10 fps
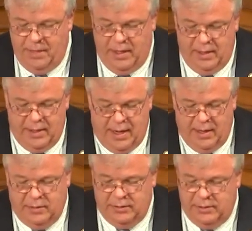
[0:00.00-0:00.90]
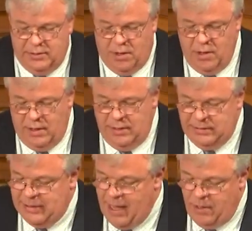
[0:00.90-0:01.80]
million in targeted
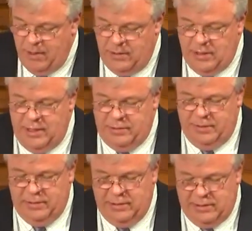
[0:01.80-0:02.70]
salary adjustments